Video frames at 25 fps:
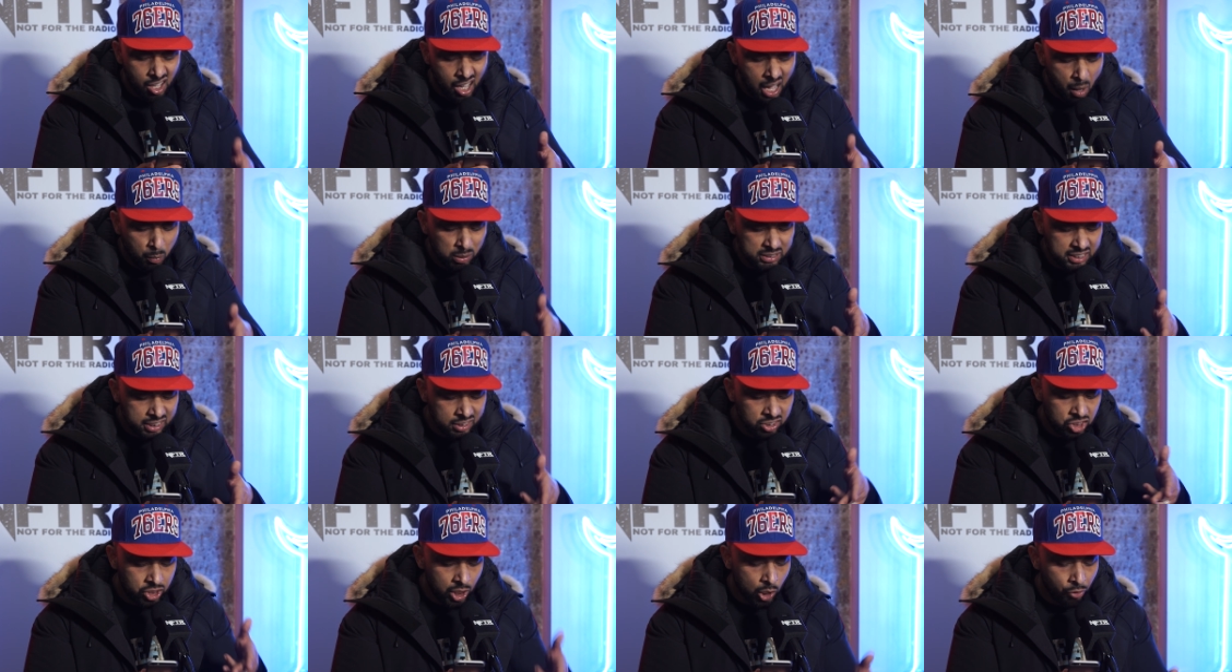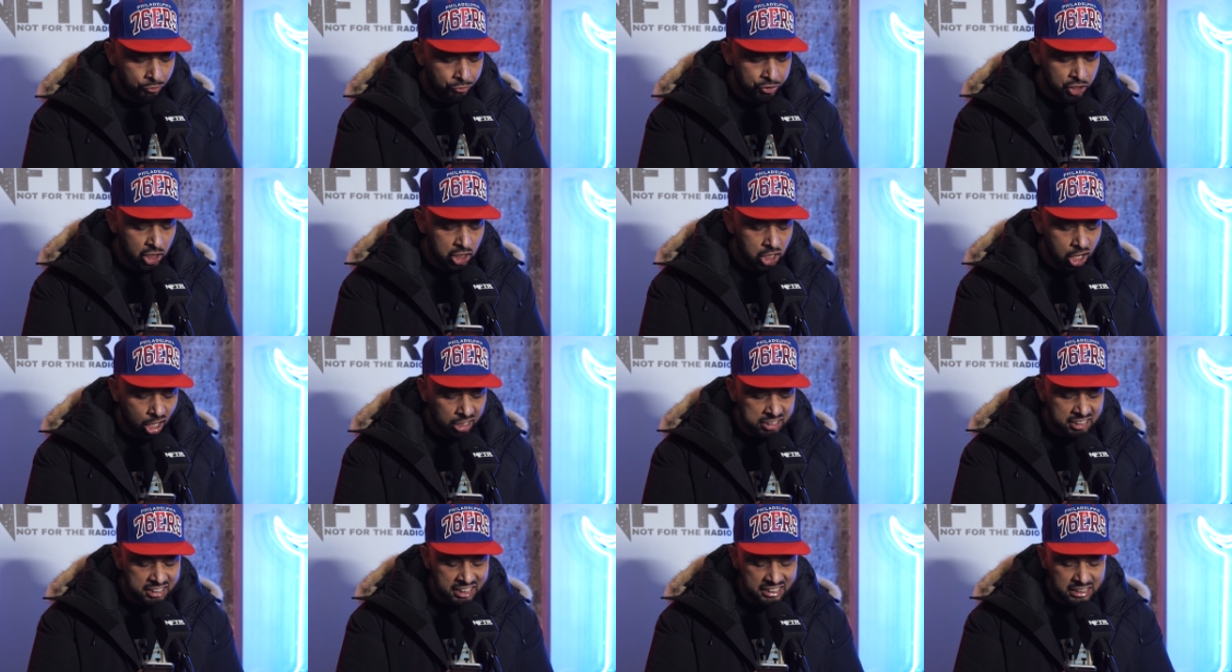I was in jail for the
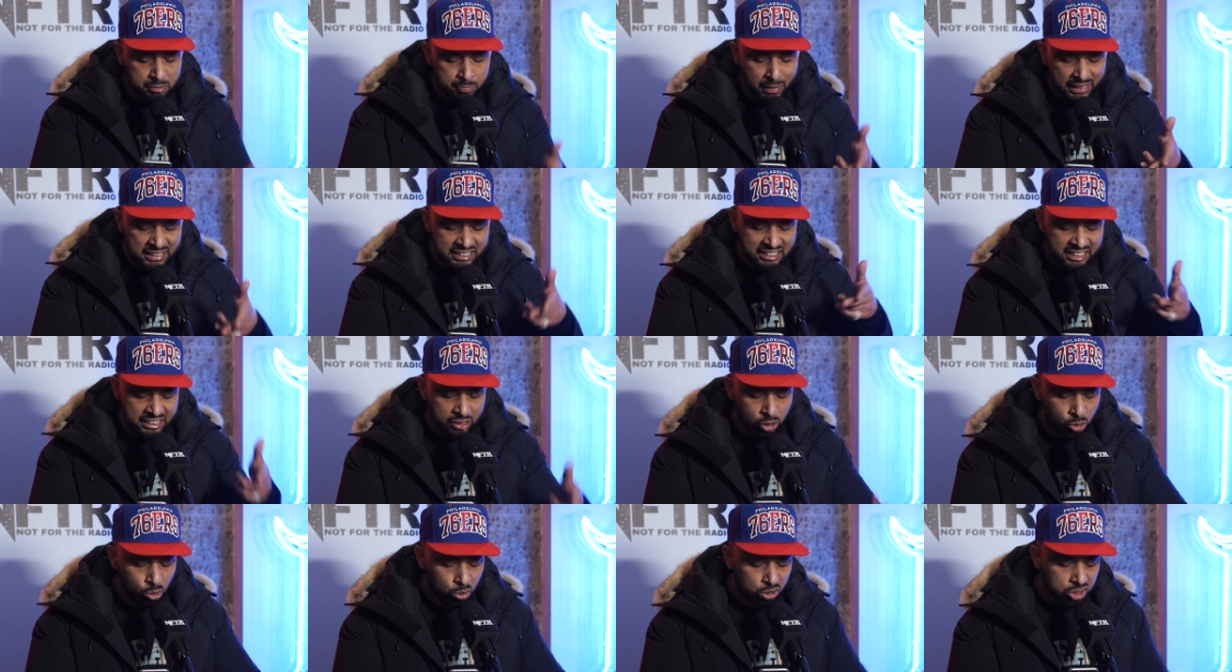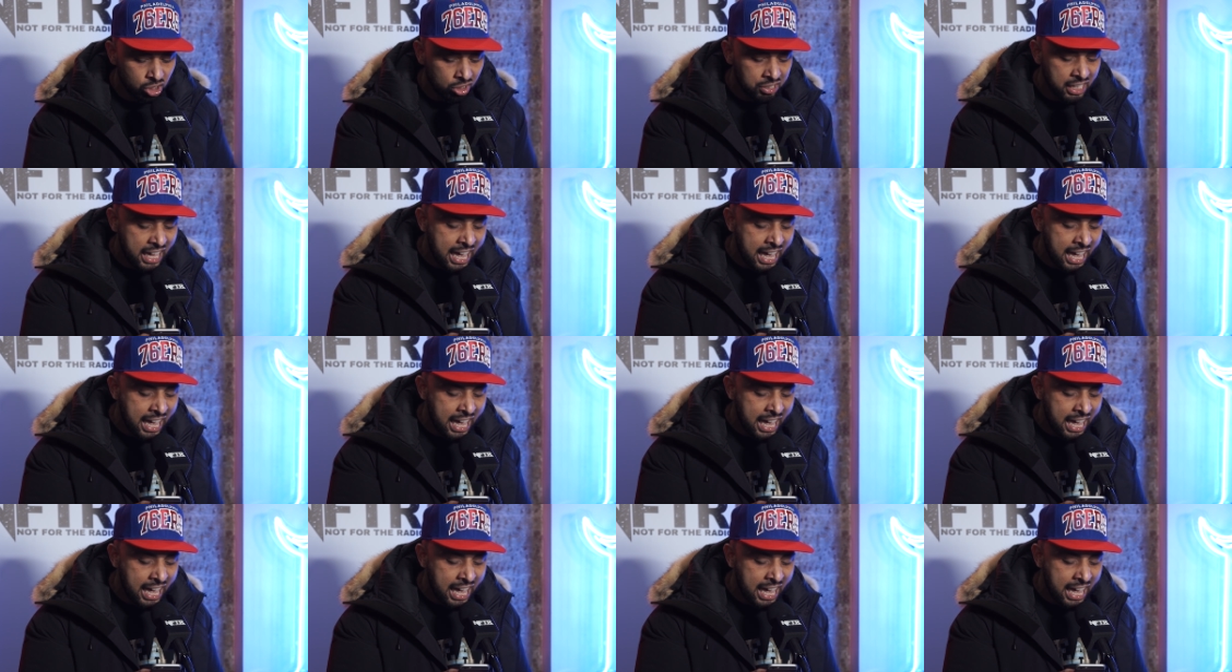last six, man seen who's on